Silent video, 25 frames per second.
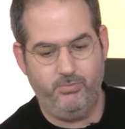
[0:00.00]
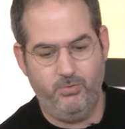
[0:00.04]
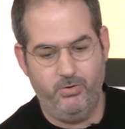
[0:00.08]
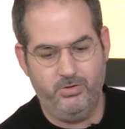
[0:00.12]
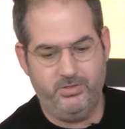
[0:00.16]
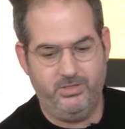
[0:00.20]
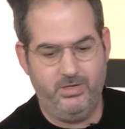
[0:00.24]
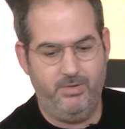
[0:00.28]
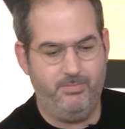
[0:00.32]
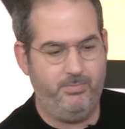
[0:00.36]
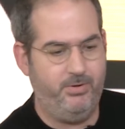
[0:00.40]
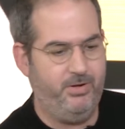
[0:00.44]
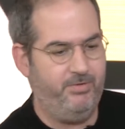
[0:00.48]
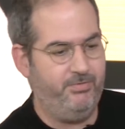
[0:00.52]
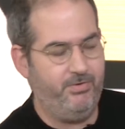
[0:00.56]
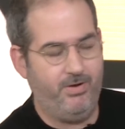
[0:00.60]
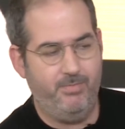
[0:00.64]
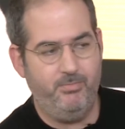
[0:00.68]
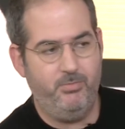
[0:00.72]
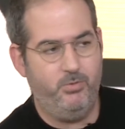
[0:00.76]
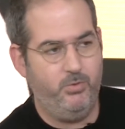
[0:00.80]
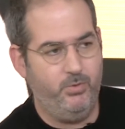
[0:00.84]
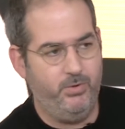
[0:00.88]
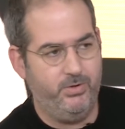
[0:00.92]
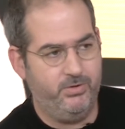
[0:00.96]
For example, if
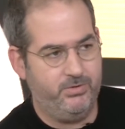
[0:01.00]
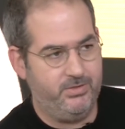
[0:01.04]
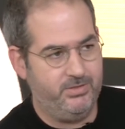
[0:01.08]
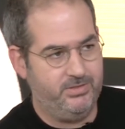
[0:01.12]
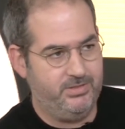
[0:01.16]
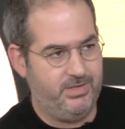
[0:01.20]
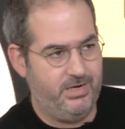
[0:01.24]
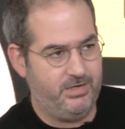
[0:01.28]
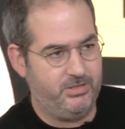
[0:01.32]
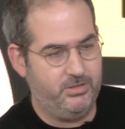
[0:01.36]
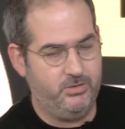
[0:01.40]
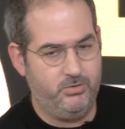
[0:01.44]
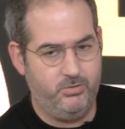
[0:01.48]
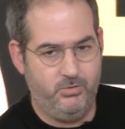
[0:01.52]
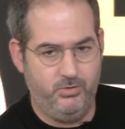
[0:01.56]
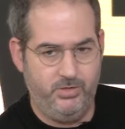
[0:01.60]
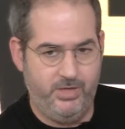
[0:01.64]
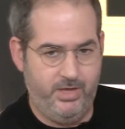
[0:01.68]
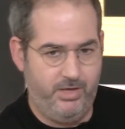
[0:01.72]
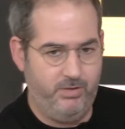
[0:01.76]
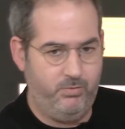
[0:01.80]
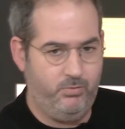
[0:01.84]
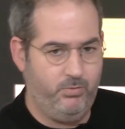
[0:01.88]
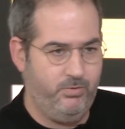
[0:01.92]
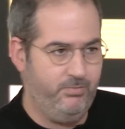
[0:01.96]
I'm doing transaction
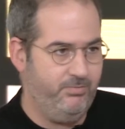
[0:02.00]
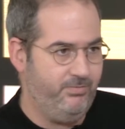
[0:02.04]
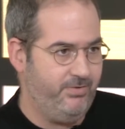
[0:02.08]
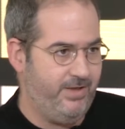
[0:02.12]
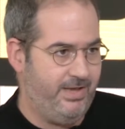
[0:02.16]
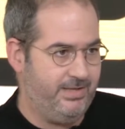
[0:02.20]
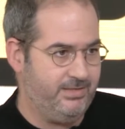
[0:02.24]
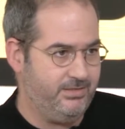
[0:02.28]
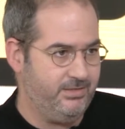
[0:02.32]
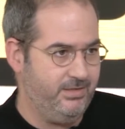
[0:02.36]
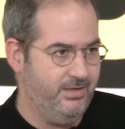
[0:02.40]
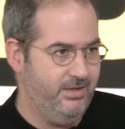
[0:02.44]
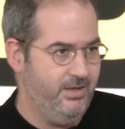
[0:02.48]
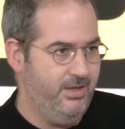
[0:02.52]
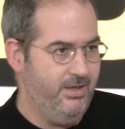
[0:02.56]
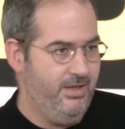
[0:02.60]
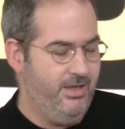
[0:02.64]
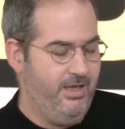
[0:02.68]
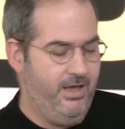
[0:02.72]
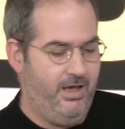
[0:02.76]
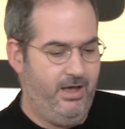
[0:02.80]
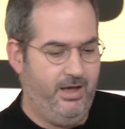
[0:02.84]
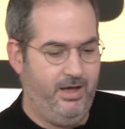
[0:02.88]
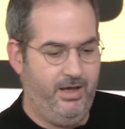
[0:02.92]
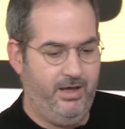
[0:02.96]
today to invest
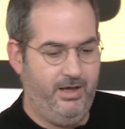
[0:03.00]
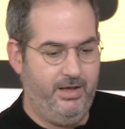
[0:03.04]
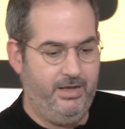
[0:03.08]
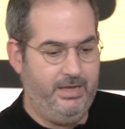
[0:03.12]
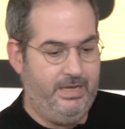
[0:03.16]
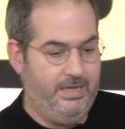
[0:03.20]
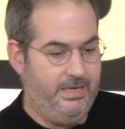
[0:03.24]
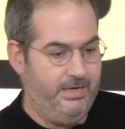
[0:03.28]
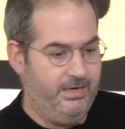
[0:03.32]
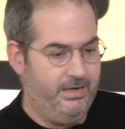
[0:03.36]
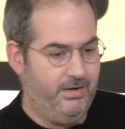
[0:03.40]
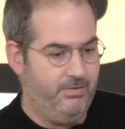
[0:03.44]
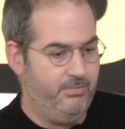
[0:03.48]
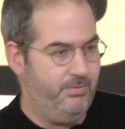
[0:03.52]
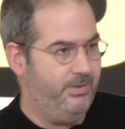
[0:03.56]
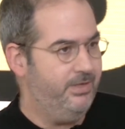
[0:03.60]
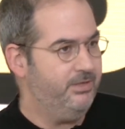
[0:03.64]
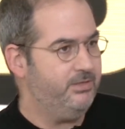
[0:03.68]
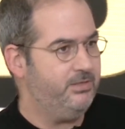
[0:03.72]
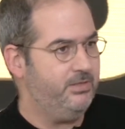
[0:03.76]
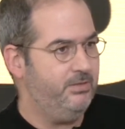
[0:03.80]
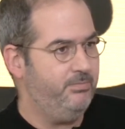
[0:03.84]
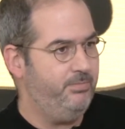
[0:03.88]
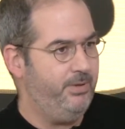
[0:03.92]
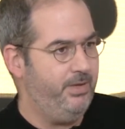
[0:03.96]
in a real
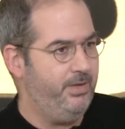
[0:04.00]
estate